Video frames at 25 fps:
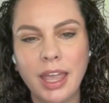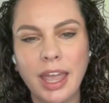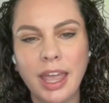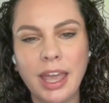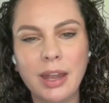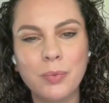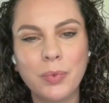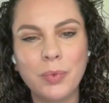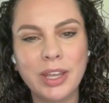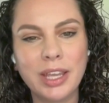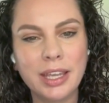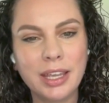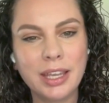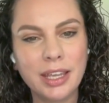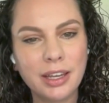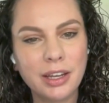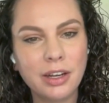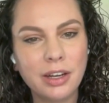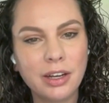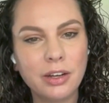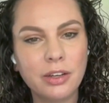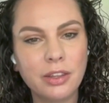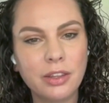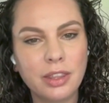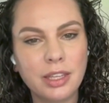And we
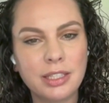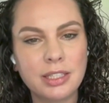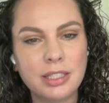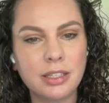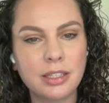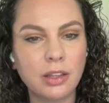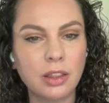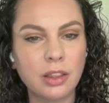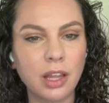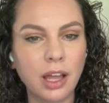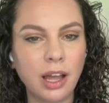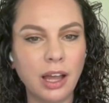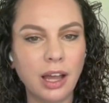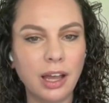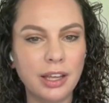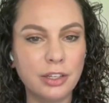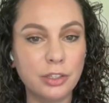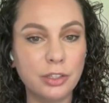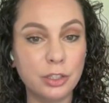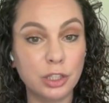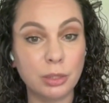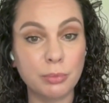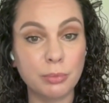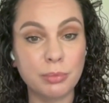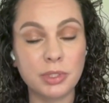hear this a lot
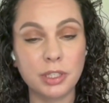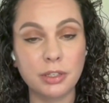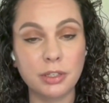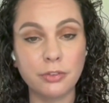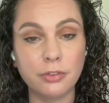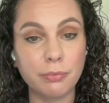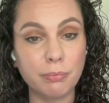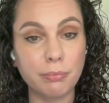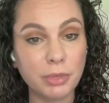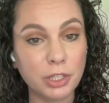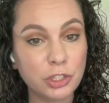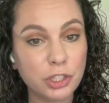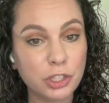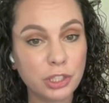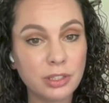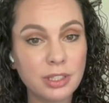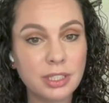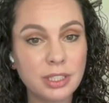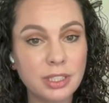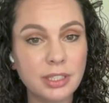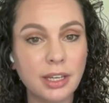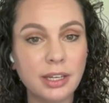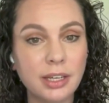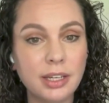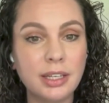in terms of mission
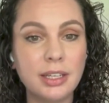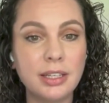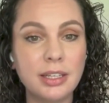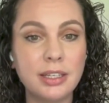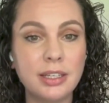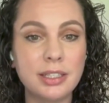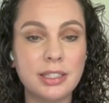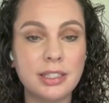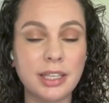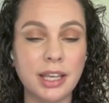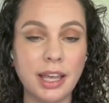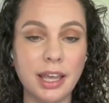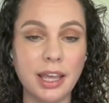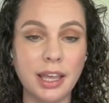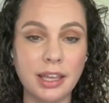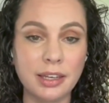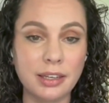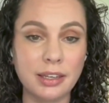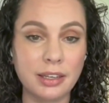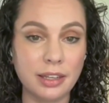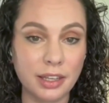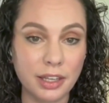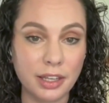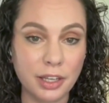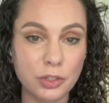studies
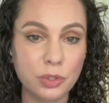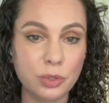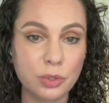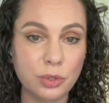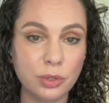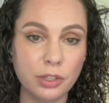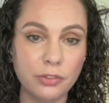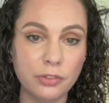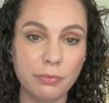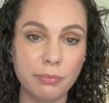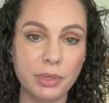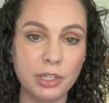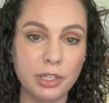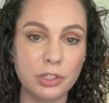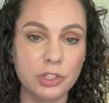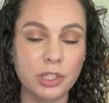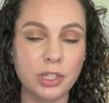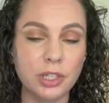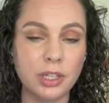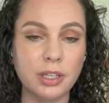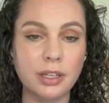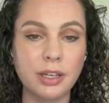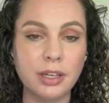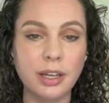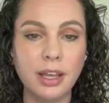and the history of
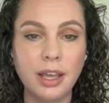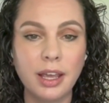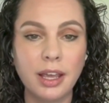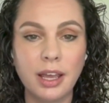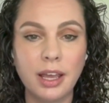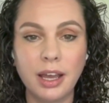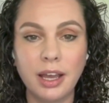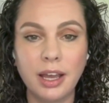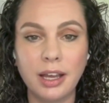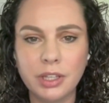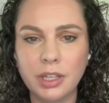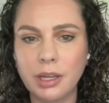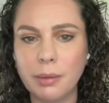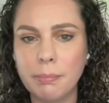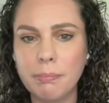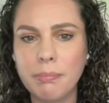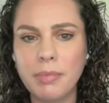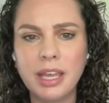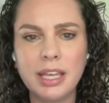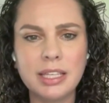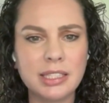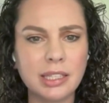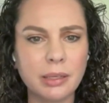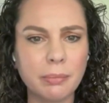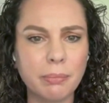mission, really
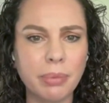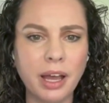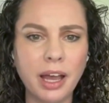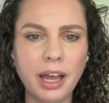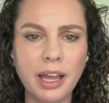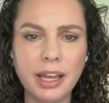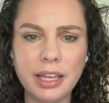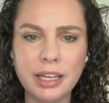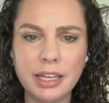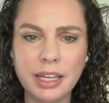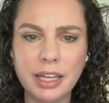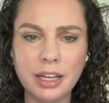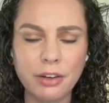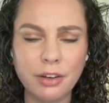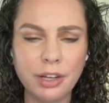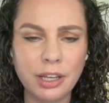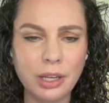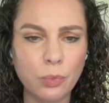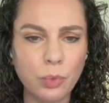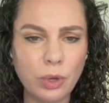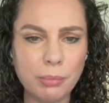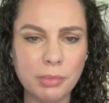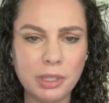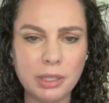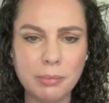amazing
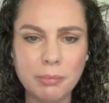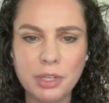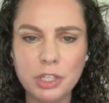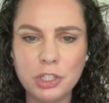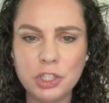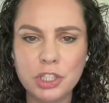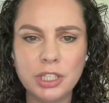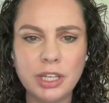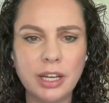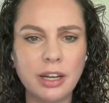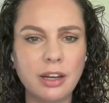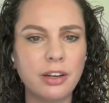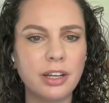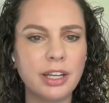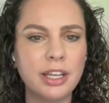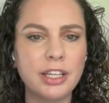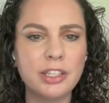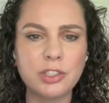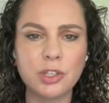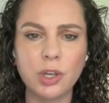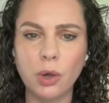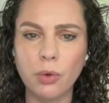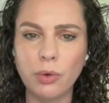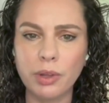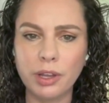pioneering women
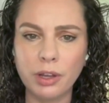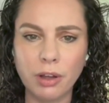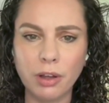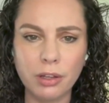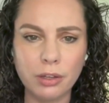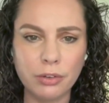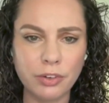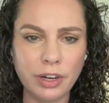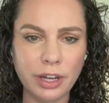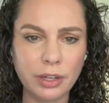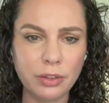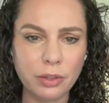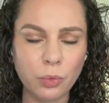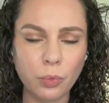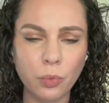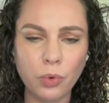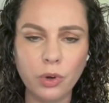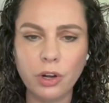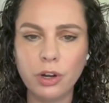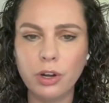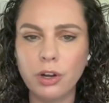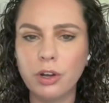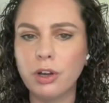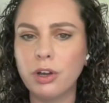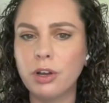missionaries going all around the
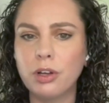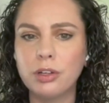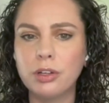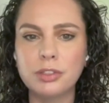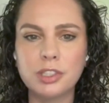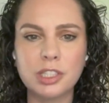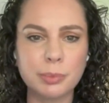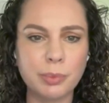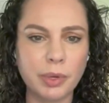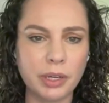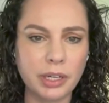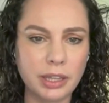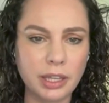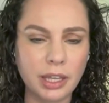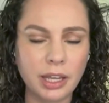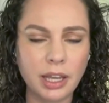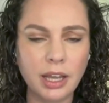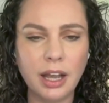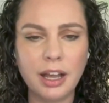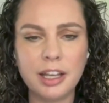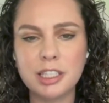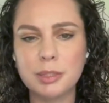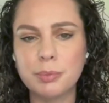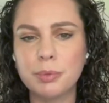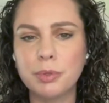world, spreading the
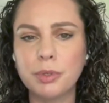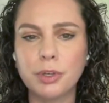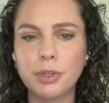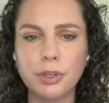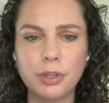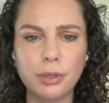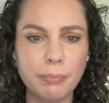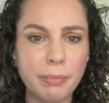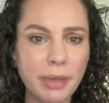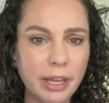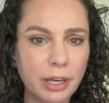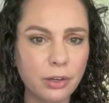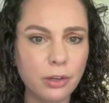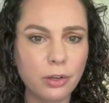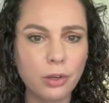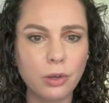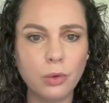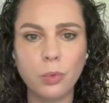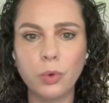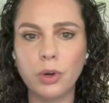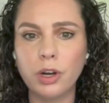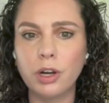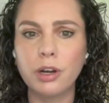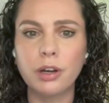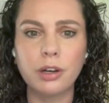gospel,
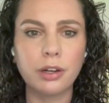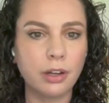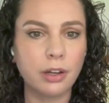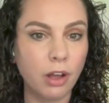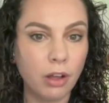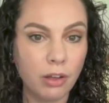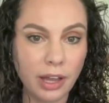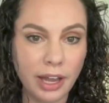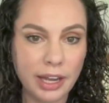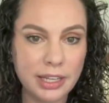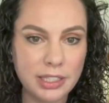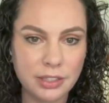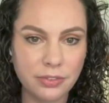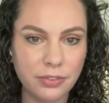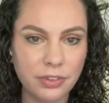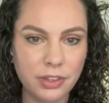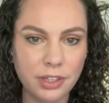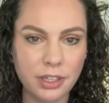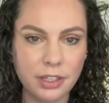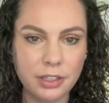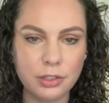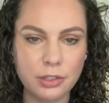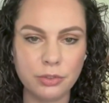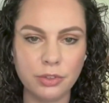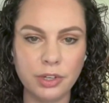medical work, all kinds of
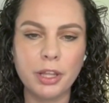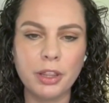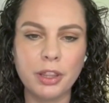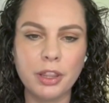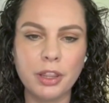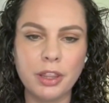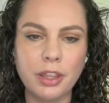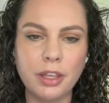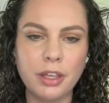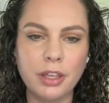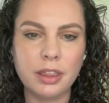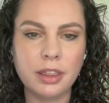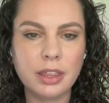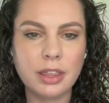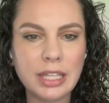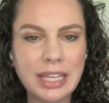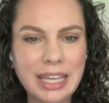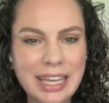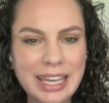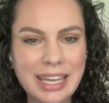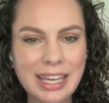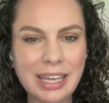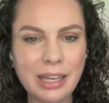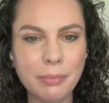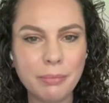things. But the
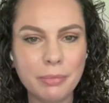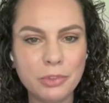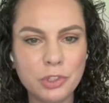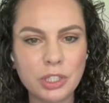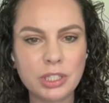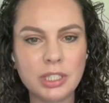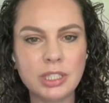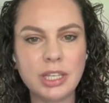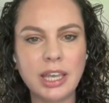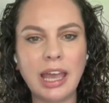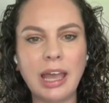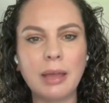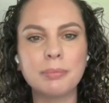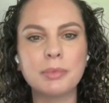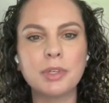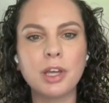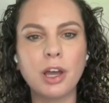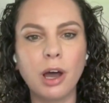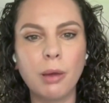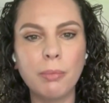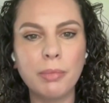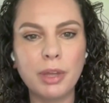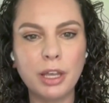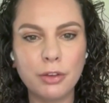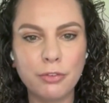theme just kept
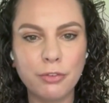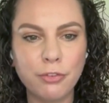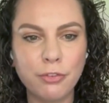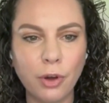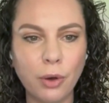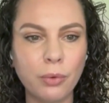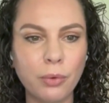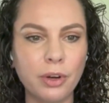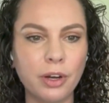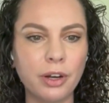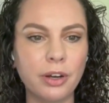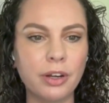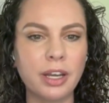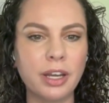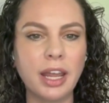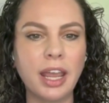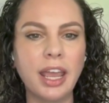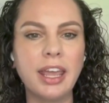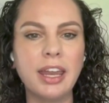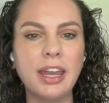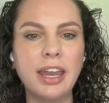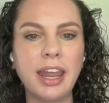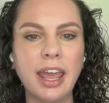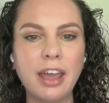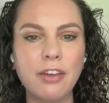coming forward
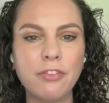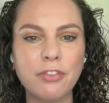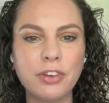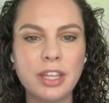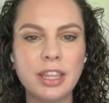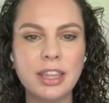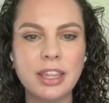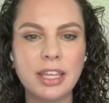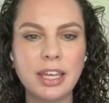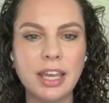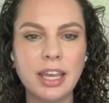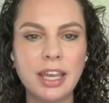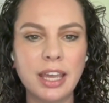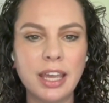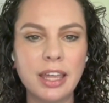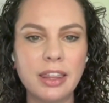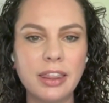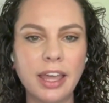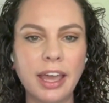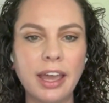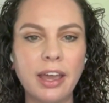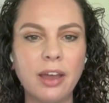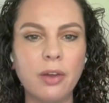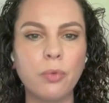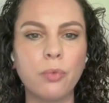in everything
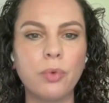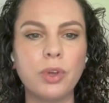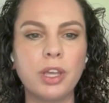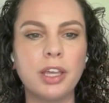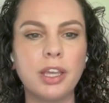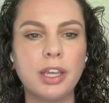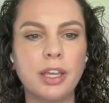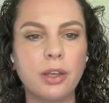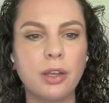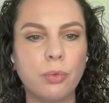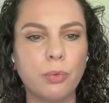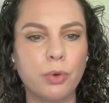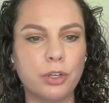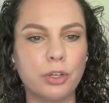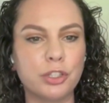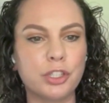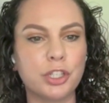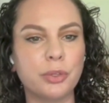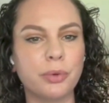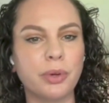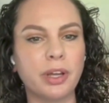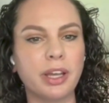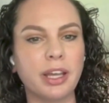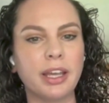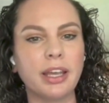that we were
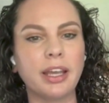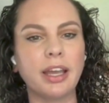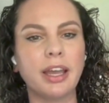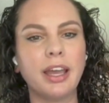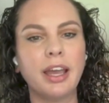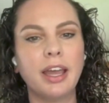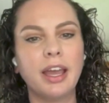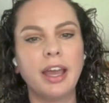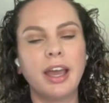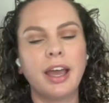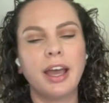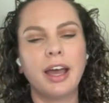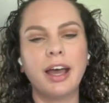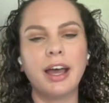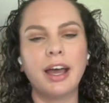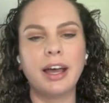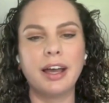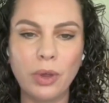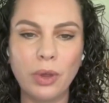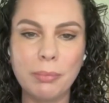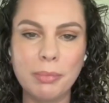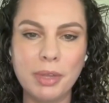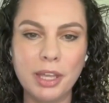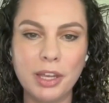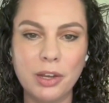doing.
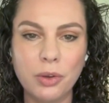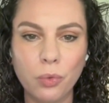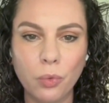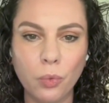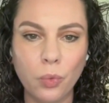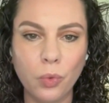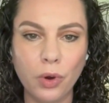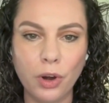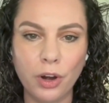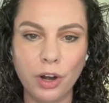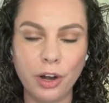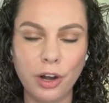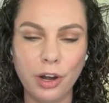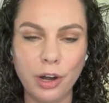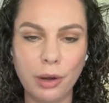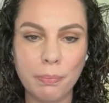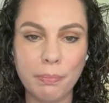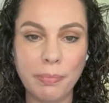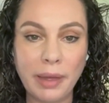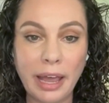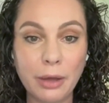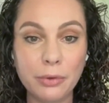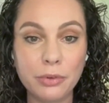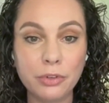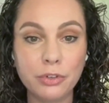Women were
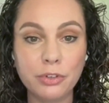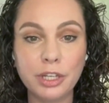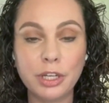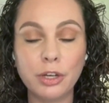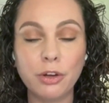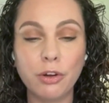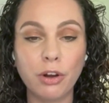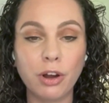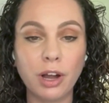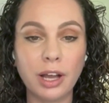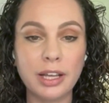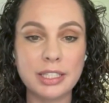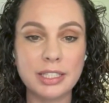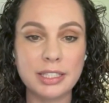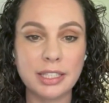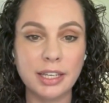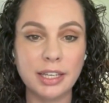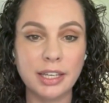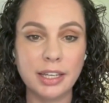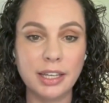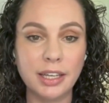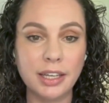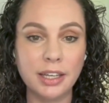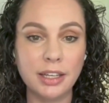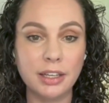boundary
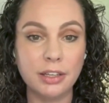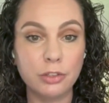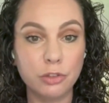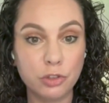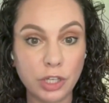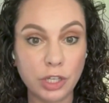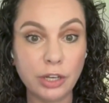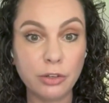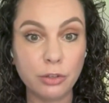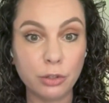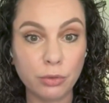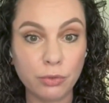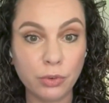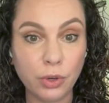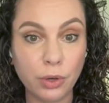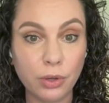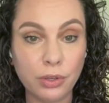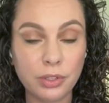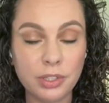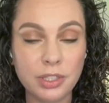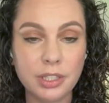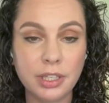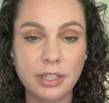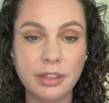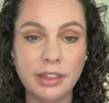crossing gender
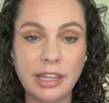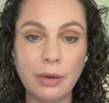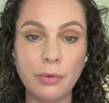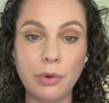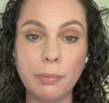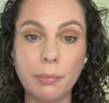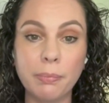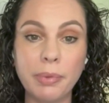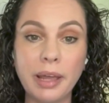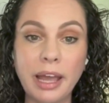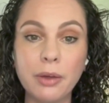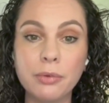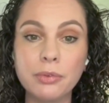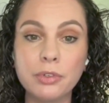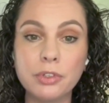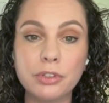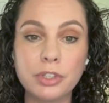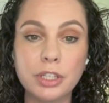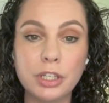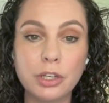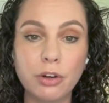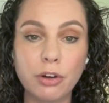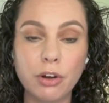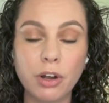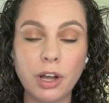roles. They were
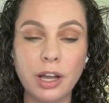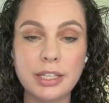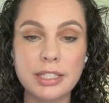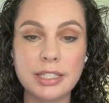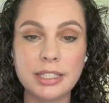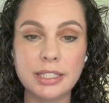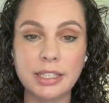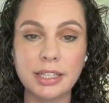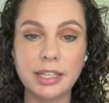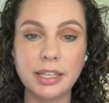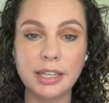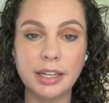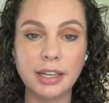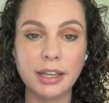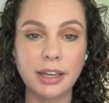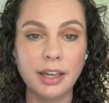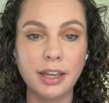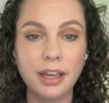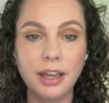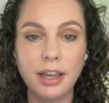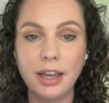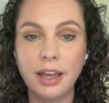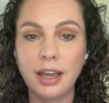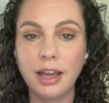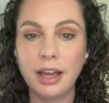boundary crossing
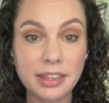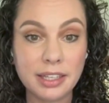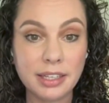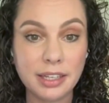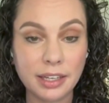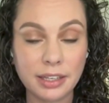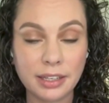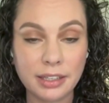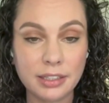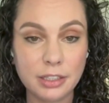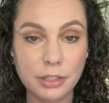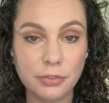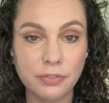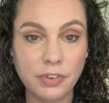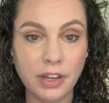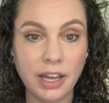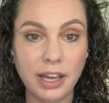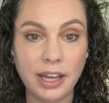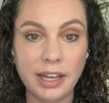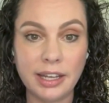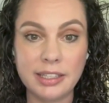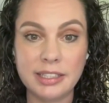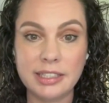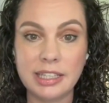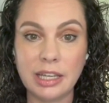ethnic
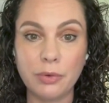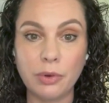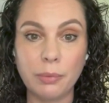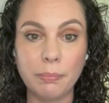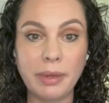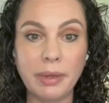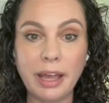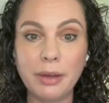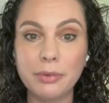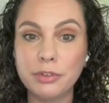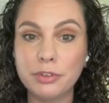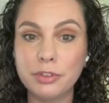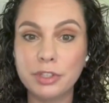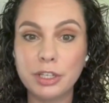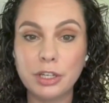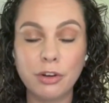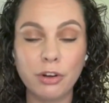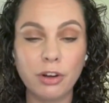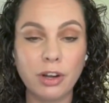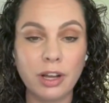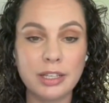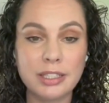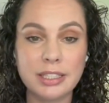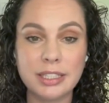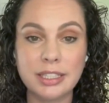divides. They were boundary
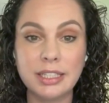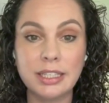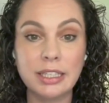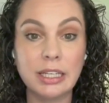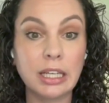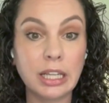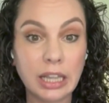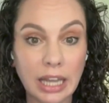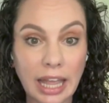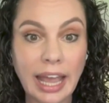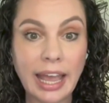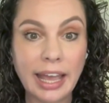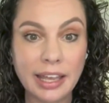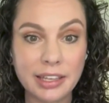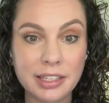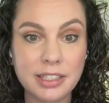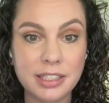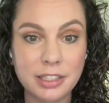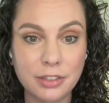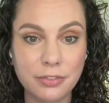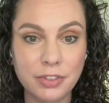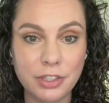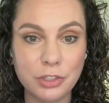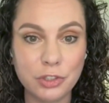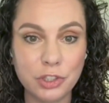crossing class
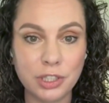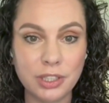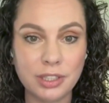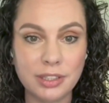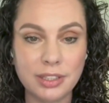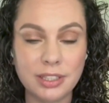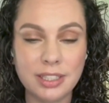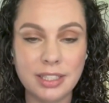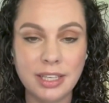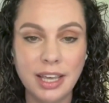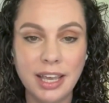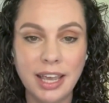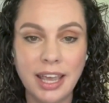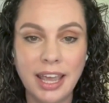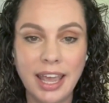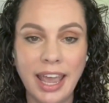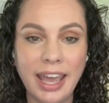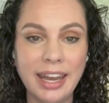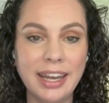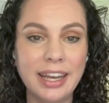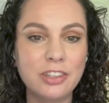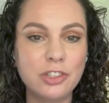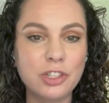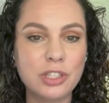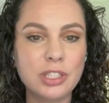divisions.
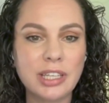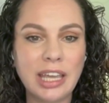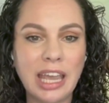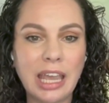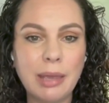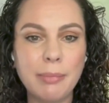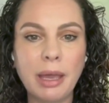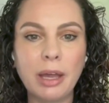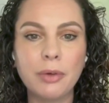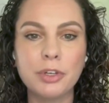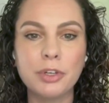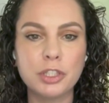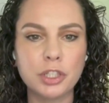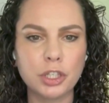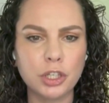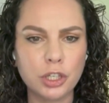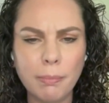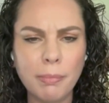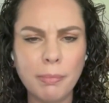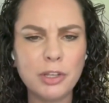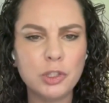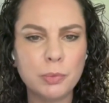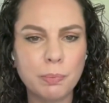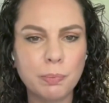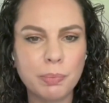And it just came out as a
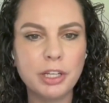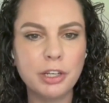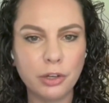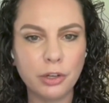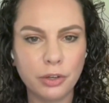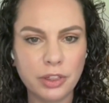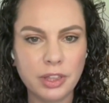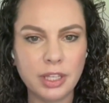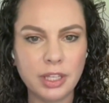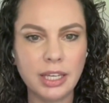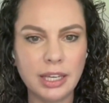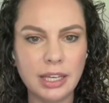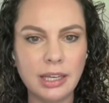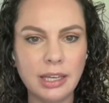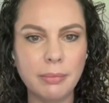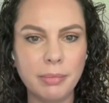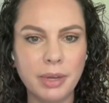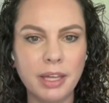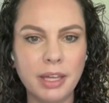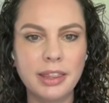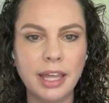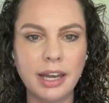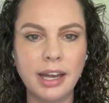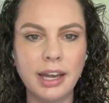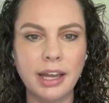much bigger theme
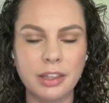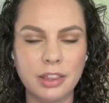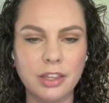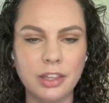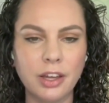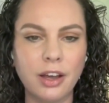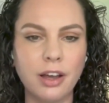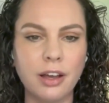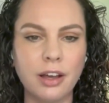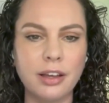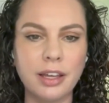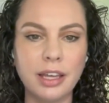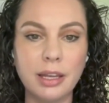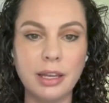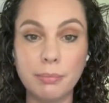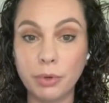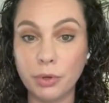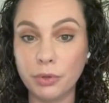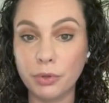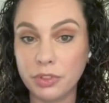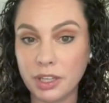than I thought in